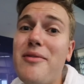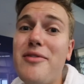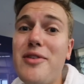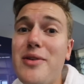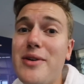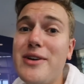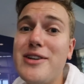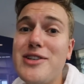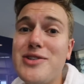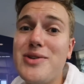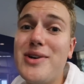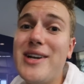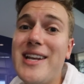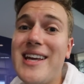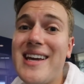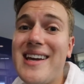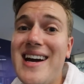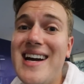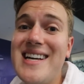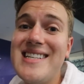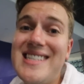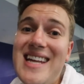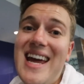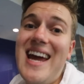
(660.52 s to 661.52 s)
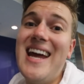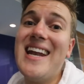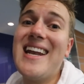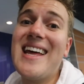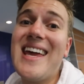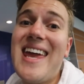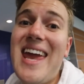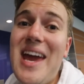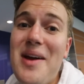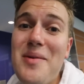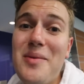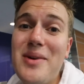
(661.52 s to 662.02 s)
if you enjoyed it, guys, and I
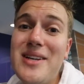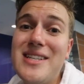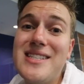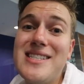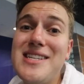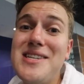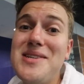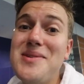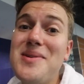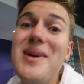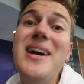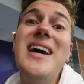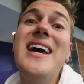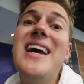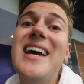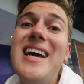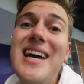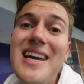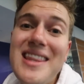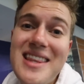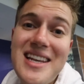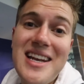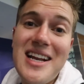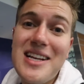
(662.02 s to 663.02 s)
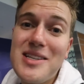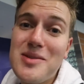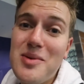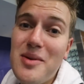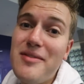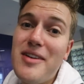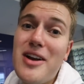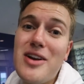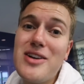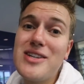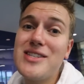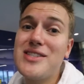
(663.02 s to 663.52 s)
can't wait to see you in the next
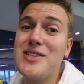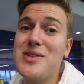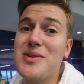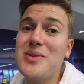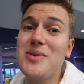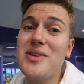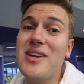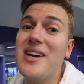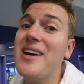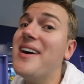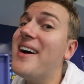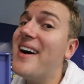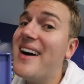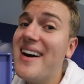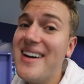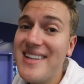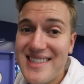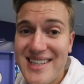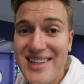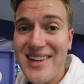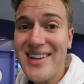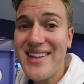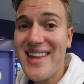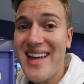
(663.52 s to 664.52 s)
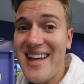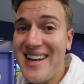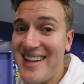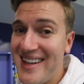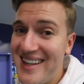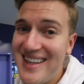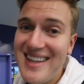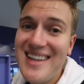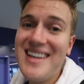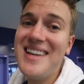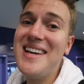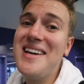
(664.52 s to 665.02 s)
one very soon. Until
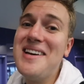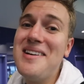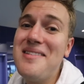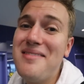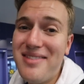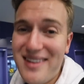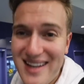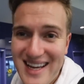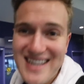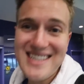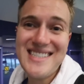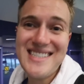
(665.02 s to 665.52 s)
then, fly